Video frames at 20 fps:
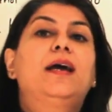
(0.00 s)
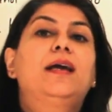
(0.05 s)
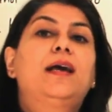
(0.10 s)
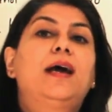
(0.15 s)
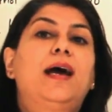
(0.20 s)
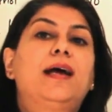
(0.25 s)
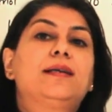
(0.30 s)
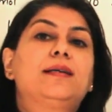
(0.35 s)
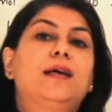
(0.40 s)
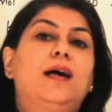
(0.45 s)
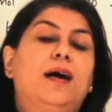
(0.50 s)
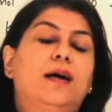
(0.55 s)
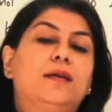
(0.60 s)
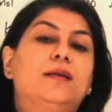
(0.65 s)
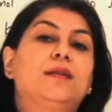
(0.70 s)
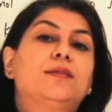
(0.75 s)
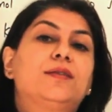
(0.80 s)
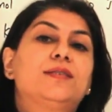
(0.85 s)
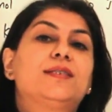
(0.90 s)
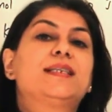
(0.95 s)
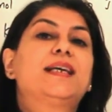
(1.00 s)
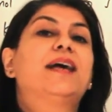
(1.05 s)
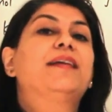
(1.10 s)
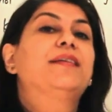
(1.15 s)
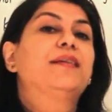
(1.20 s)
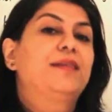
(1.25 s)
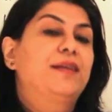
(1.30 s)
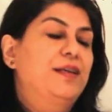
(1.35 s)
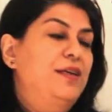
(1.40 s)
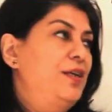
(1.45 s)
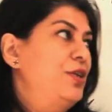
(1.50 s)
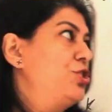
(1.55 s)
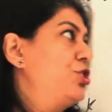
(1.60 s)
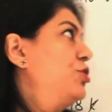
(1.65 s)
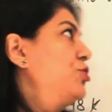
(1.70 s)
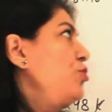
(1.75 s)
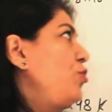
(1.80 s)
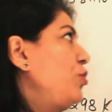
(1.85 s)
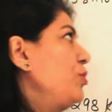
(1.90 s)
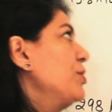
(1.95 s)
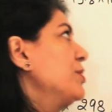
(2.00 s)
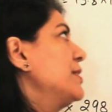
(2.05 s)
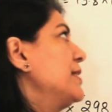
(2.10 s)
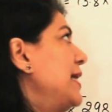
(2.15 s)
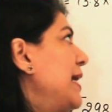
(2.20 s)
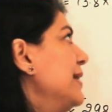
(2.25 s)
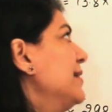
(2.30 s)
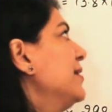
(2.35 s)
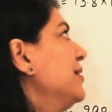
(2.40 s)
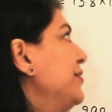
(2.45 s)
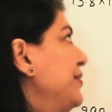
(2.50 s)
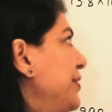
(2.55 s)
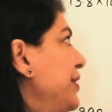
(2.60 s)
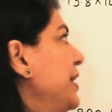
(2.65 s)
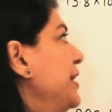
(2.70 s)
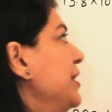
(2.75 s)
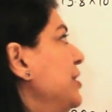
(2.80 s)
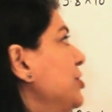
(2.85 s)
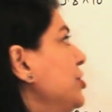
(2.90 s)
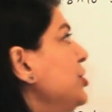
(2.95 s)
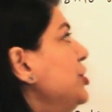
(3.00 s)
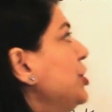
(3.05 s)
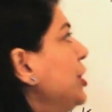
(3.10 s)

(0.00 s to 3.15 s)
at under the standard conditions or the standard free energy